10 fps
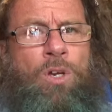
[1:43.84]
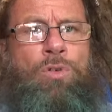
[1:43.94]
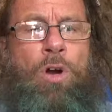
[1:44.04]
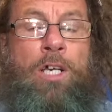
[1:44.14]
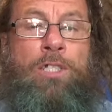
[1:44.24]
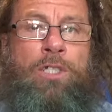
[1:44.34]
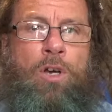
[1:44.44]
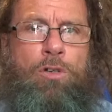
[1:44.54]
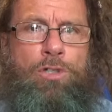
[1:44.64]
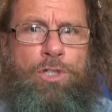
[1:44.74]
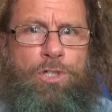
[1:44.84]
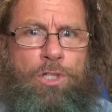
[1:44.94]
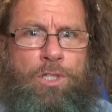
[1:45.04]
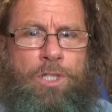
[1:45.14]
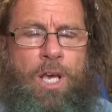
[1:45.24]
Christ
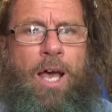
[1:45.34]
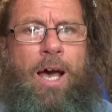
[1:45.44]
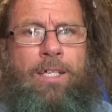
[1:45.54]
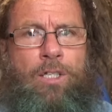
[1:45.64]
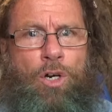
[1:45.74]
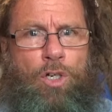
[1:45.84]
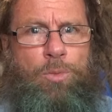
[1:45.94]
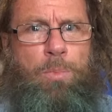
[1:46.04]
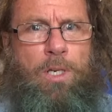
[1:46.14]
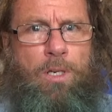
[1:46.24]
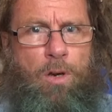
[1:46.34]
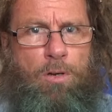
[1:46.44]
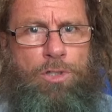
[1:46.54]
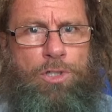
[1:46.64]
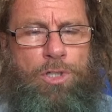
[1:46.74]
consciousness and cosmic
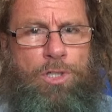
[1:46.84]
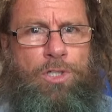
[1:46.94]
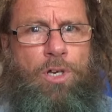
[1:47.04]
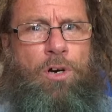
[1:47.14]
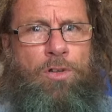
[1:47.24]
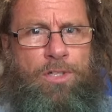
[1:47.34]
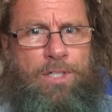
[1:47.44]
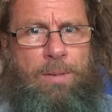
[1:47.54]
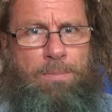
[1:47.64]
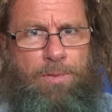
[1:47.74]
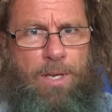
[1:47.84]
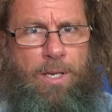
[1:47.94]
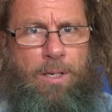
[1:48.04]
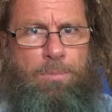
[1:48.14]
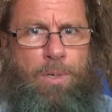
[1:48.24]
consciousness are the same
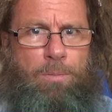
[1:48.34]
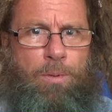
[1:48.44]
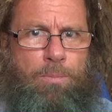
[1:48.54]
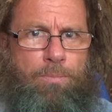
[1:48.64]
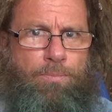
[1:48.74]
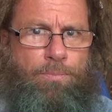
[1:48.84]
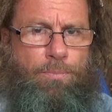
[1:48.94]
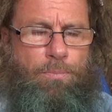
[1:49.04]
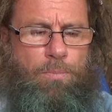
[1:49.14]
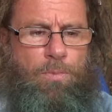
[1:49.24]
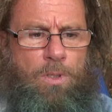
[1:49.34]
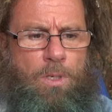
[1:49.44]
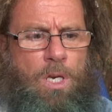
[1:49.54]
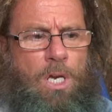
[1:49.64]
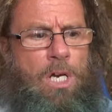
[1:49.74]
thing, people.
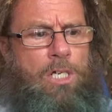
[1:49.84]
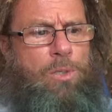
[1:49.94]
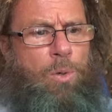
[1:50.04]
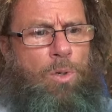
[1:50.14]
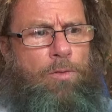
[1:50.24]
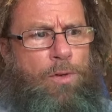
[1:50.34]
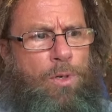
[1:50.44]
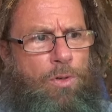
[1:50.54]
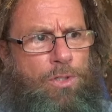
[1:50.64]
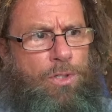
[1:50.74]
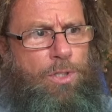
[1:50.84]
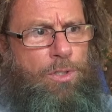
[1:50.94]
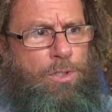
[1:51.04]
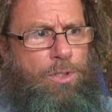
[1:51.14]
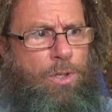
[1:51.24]
So all of you
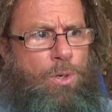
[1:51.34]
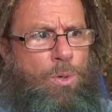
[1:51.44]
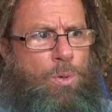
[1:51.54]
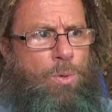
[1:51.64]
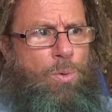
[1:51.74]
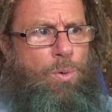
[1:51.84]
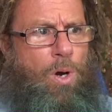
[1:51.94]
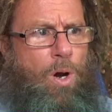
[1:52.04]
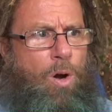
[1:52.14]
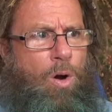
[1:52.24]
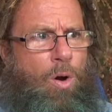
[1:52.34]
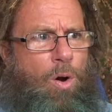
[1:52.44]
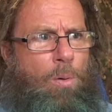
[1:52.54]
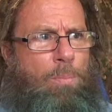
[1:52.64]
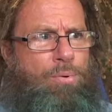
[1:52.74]
Christians who
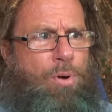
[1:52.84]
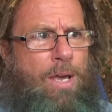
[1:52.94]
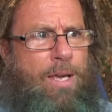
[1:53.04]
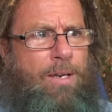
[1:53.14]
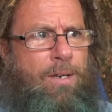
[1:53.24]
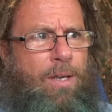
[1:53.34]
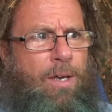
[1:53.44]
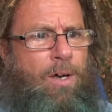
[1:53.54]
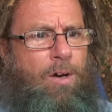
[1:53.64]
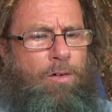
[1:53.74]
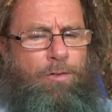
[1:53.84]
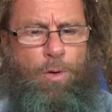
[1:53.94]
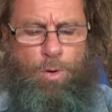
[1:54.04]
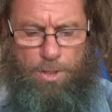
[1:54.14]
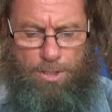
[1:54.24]
are praying
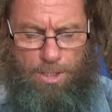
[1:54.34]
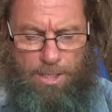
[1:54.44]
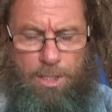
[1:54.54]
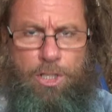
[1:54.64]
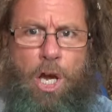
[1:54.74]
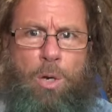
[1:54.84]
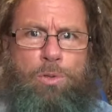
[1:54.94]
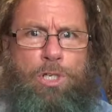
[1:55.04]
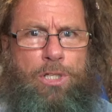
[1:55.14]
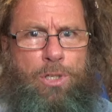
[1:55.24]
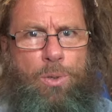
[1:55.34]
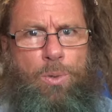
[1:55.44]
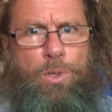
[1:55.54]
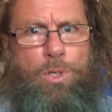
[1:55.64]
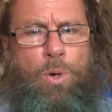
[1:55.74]
for this little goatee
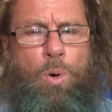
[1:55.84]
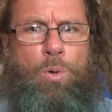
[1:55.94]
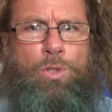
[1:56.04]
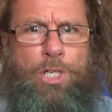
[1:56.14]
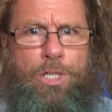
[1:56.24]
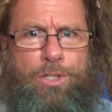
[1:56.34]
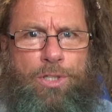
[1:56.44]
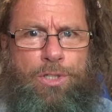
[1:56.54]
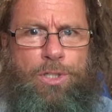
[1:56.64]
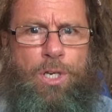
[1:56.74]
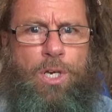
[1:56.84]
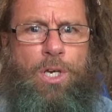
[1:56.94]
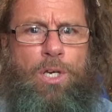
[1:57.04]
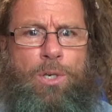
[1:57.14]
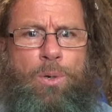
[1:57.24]
dude called Jesus,
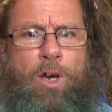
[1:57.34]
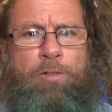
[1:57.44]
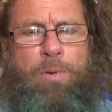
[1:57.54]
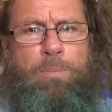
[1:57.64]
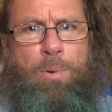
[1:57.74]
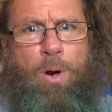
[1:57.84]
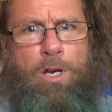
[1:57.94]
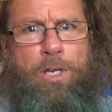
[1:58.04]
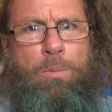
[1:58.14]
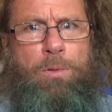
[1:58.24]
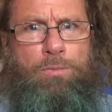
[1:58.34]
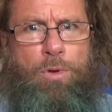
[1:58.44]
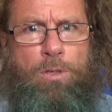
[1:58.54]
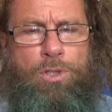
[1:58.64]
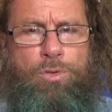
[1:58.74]
you have been barking up the
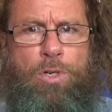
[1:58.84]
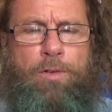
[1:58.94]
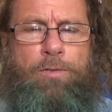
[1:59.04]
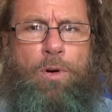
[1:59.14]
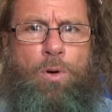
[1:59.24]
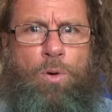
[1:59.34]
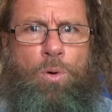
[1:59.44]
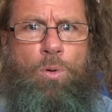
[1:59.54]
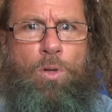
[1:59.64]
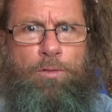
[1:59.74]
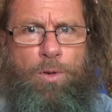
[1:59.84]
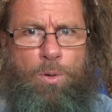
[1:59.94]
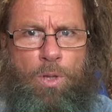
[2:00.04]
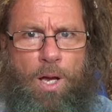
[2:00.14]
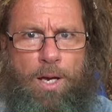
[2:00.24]
wrong tree for all of
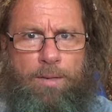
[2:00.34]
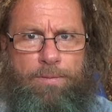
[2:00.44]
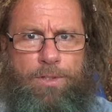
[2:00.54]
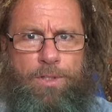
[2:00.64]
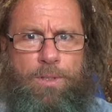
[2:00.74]
your lives.